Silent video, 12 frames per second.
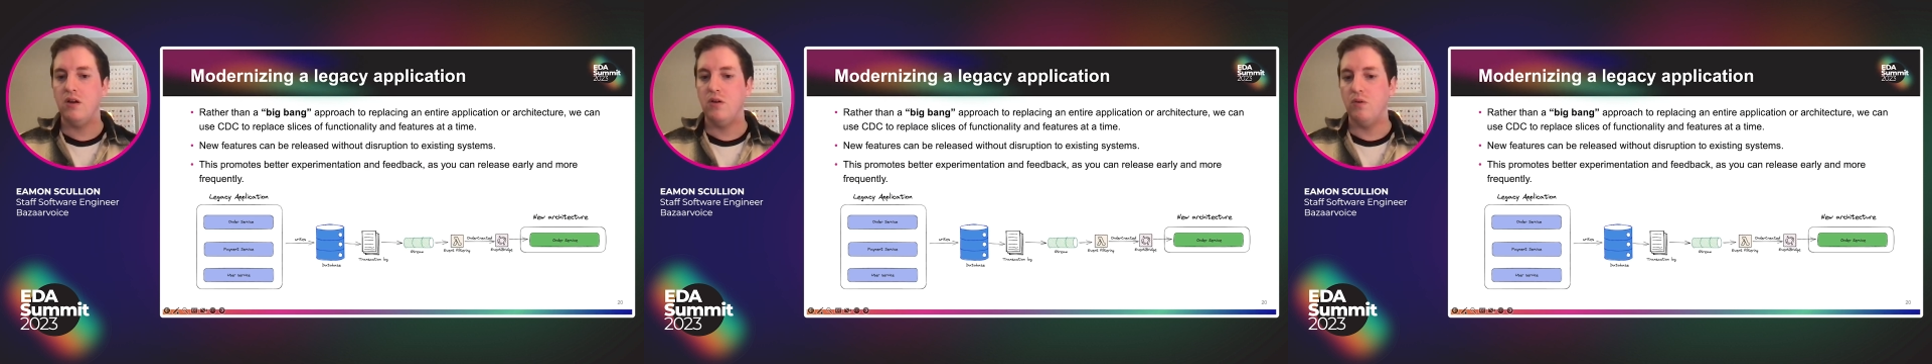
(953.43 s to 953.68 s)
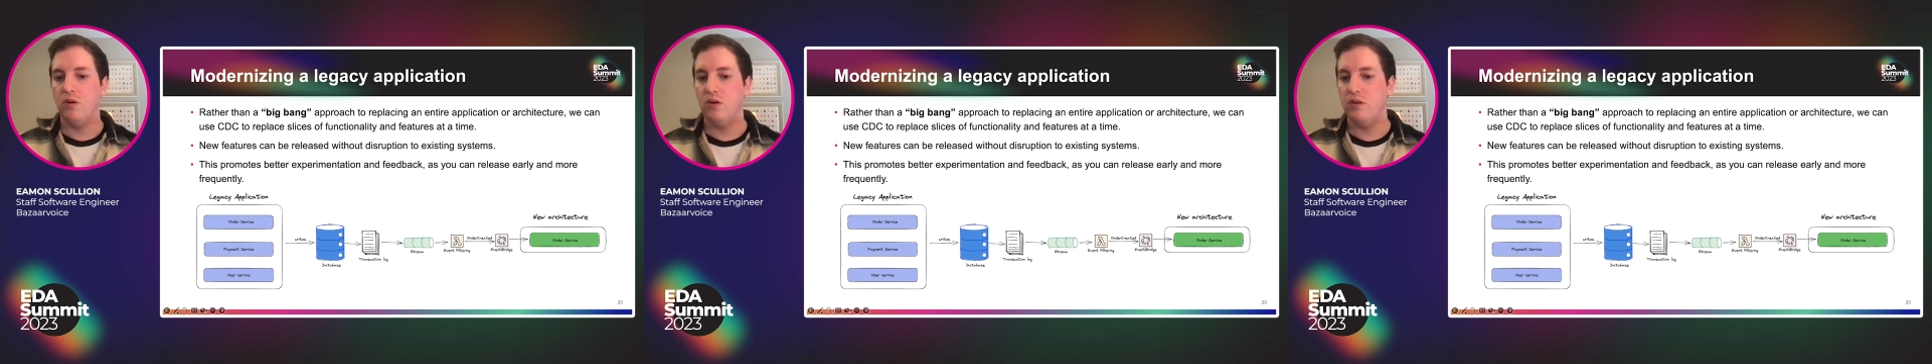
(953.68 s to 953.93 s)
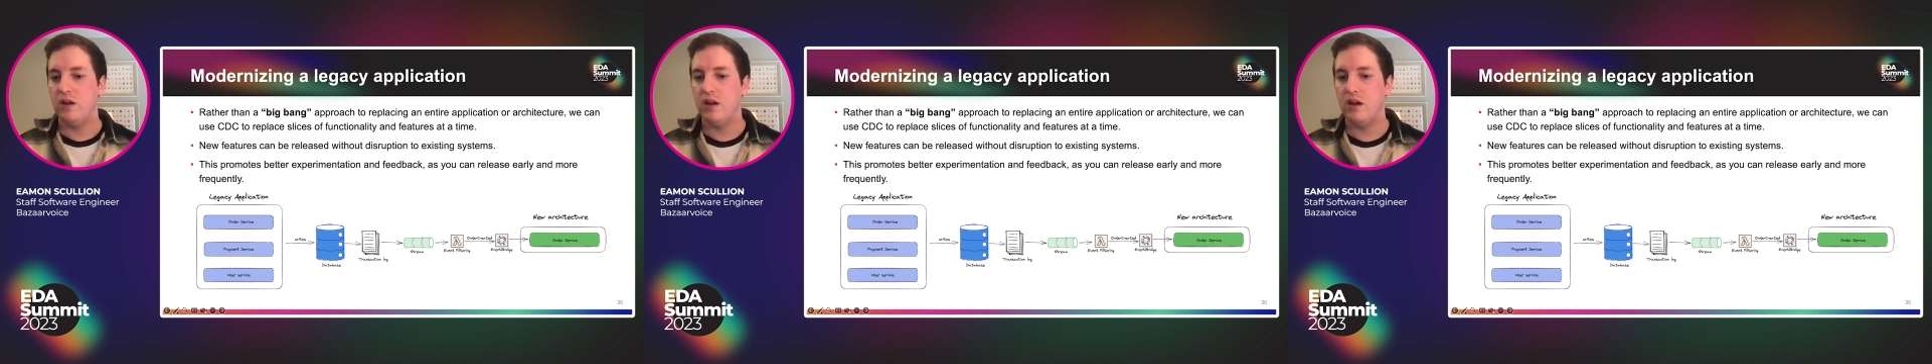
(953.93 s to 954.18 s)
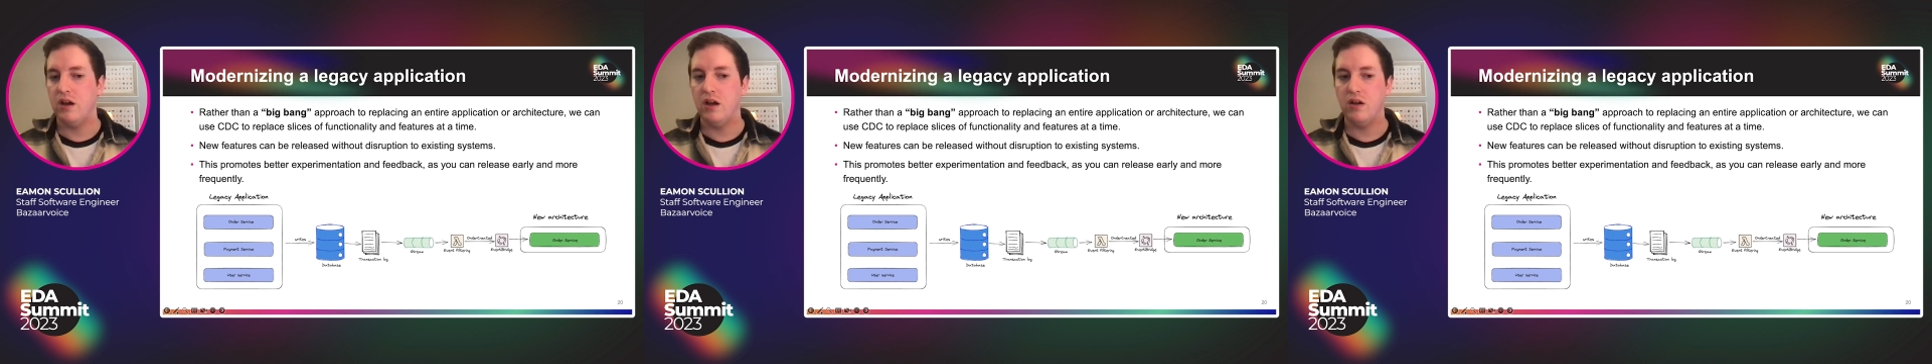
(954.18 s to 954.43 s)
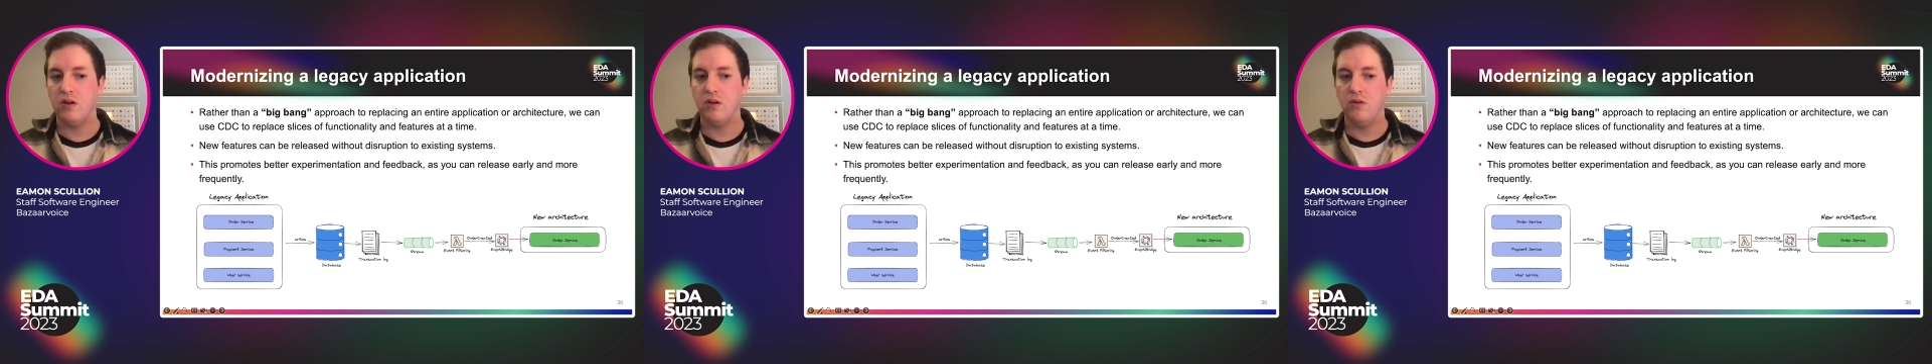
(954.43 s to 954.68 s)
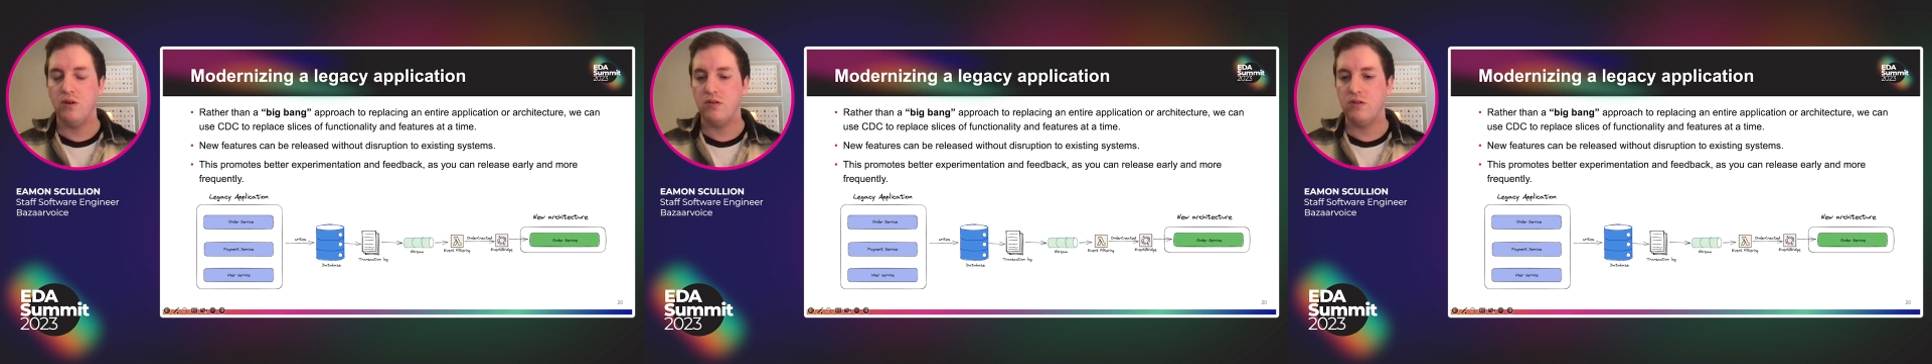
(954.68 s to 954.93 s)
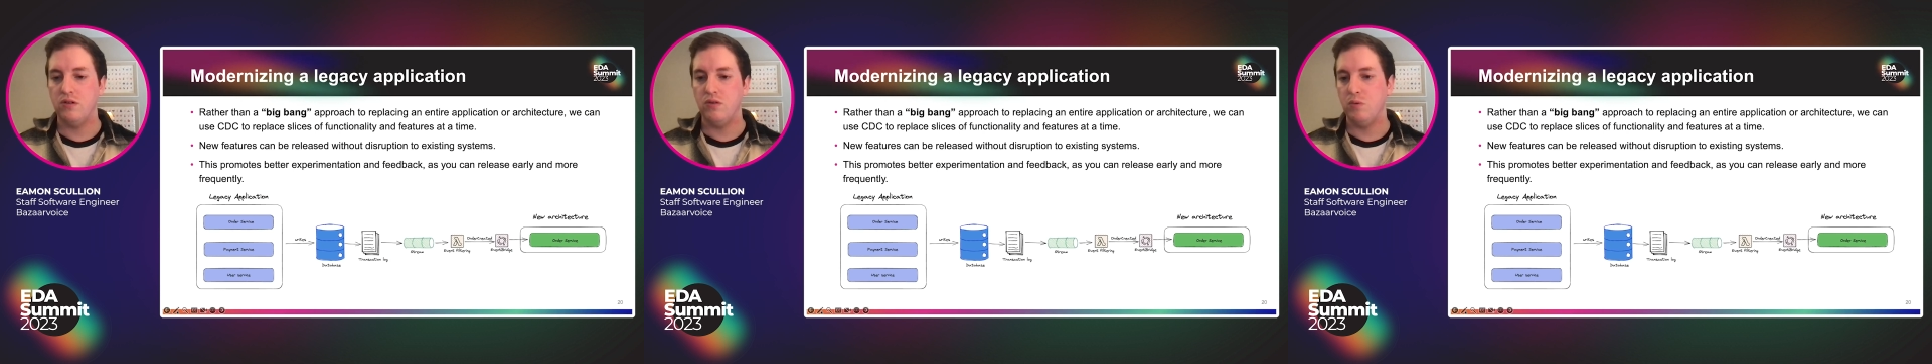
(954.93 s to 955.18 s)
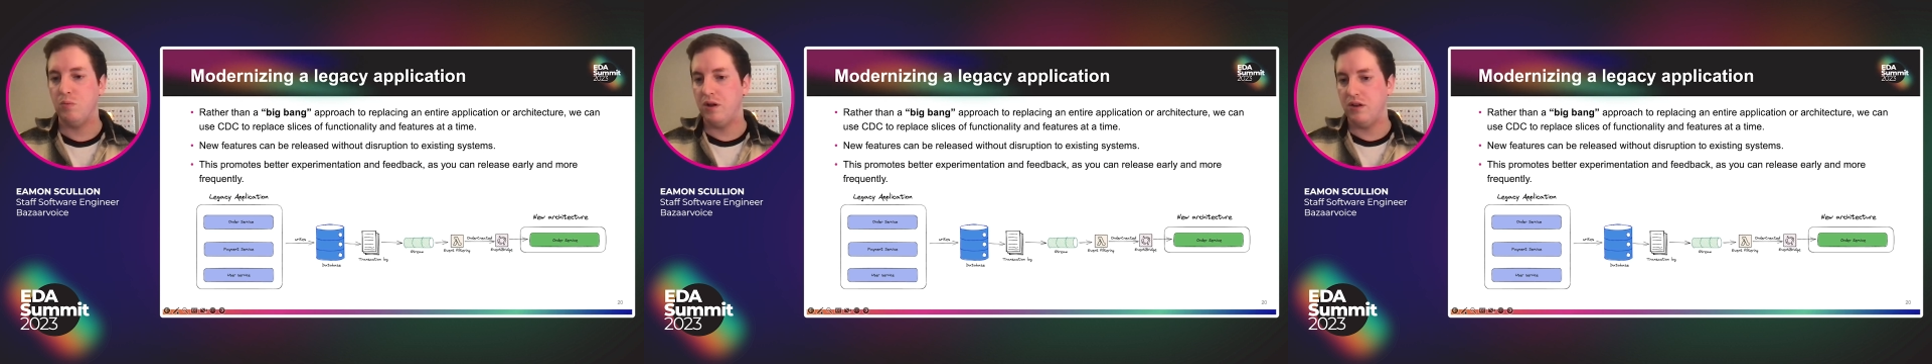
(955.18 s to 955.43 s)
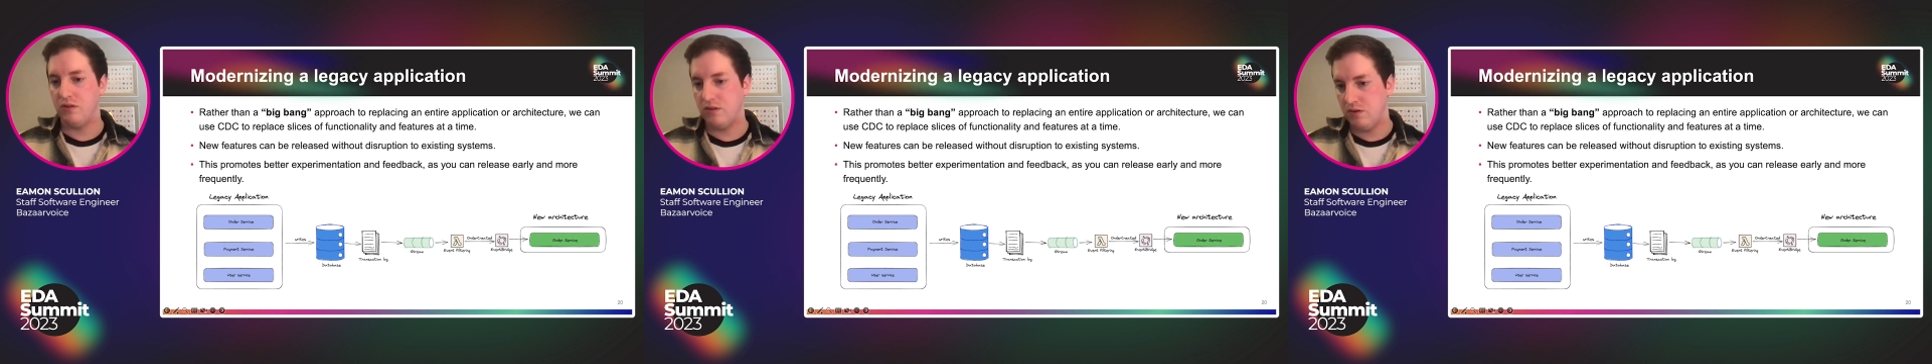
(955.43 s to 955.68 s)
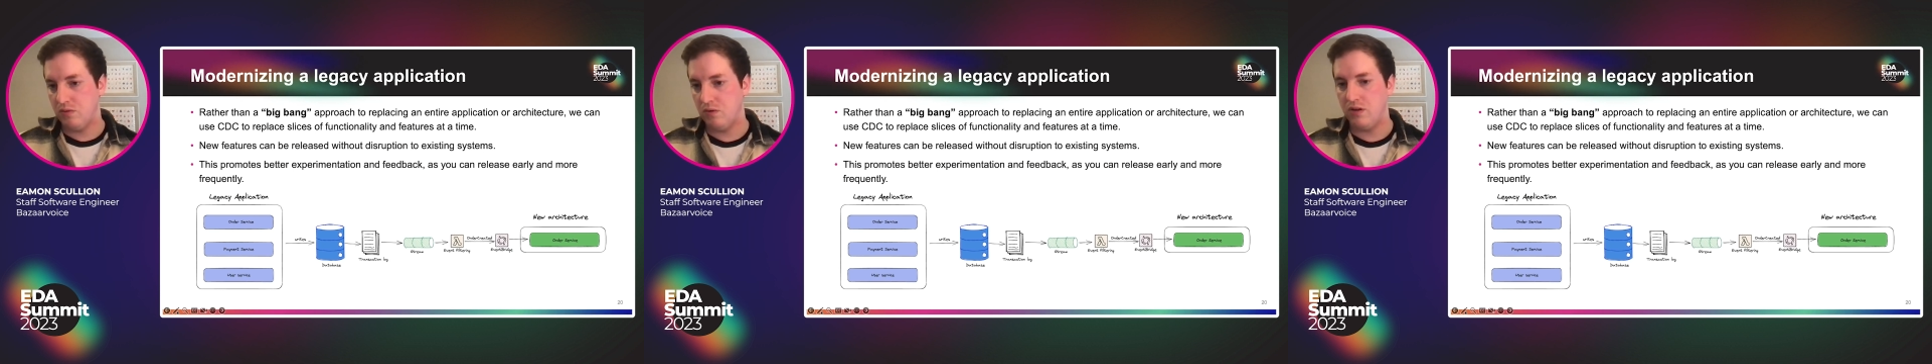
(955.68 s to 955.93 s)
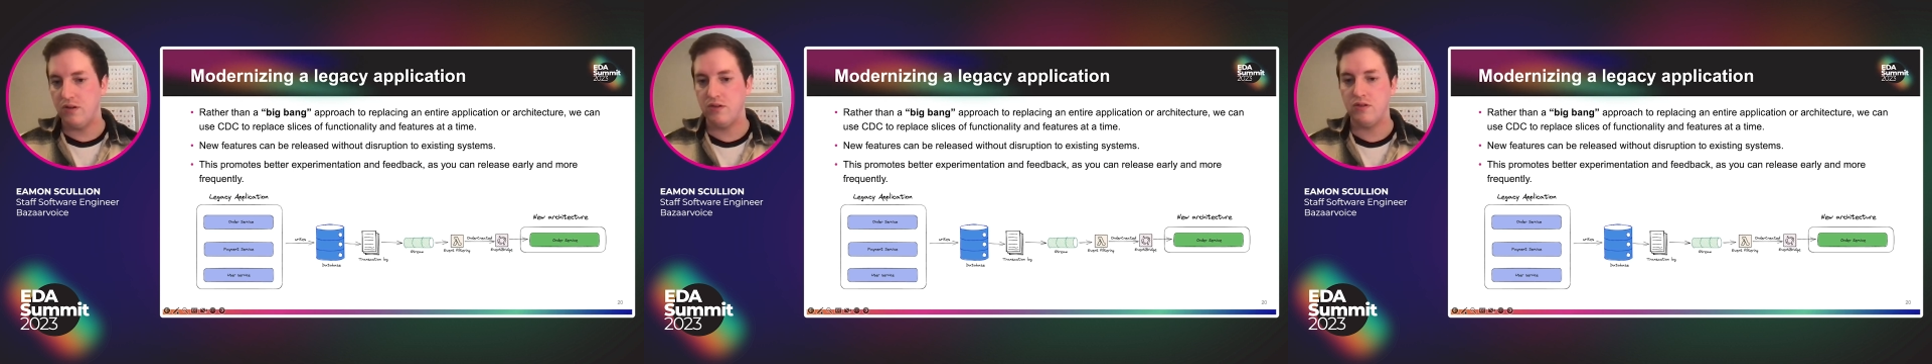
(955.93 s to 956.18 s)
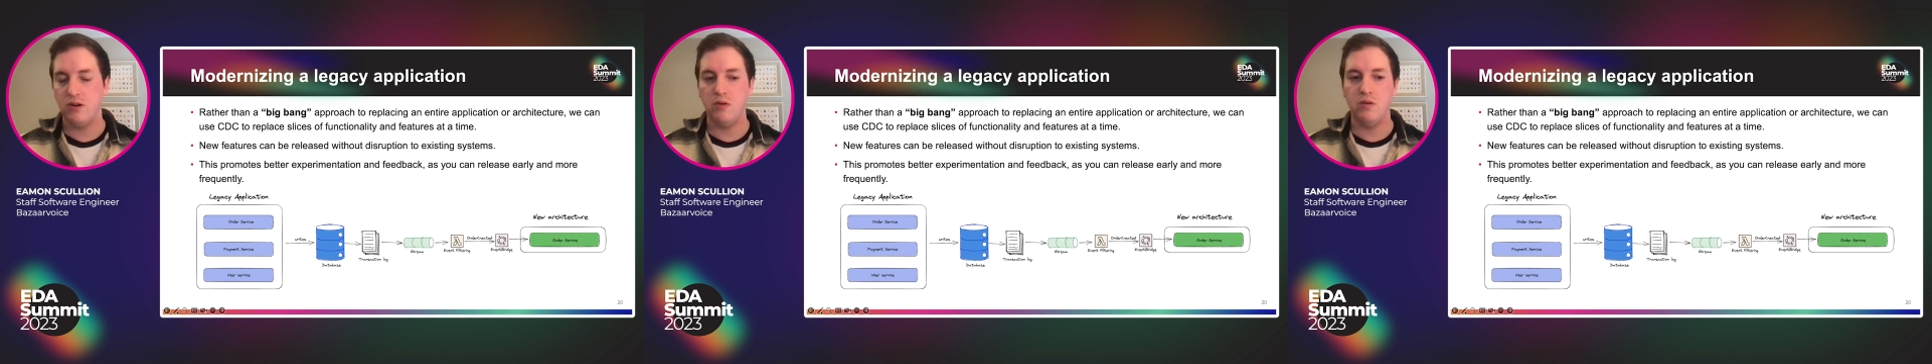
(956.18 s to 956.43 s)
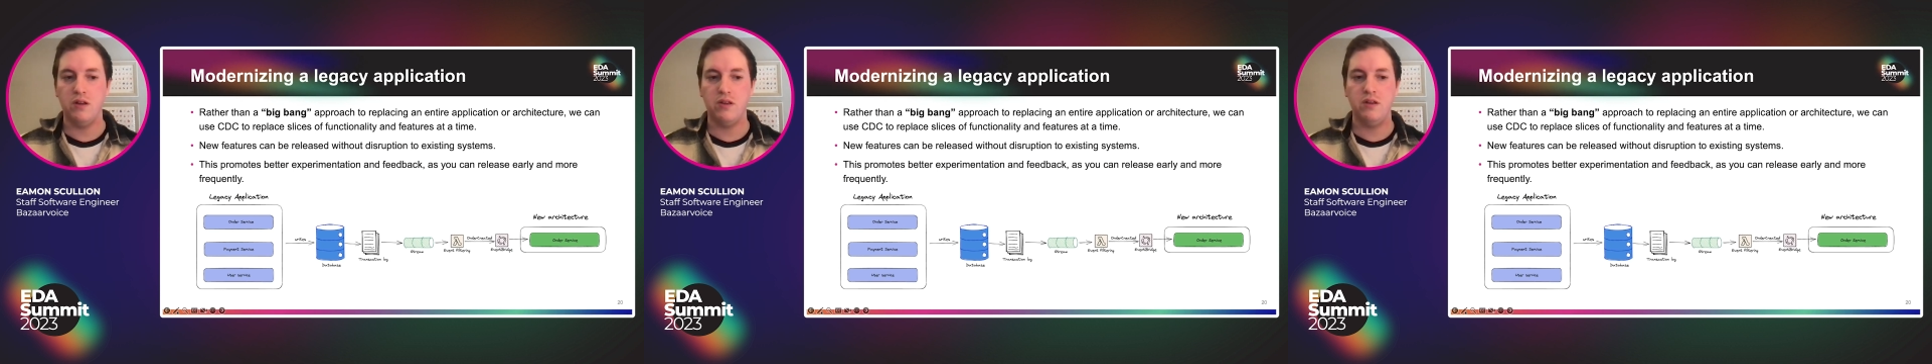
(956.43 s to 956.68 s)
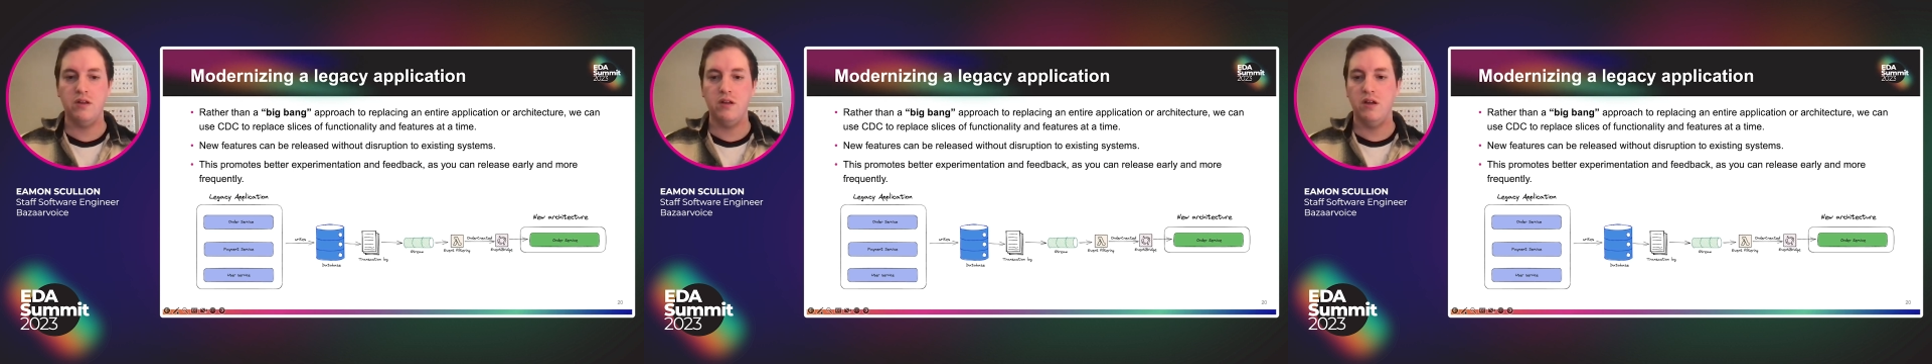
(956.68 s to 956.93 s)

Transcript: we're only going to replace one to start with,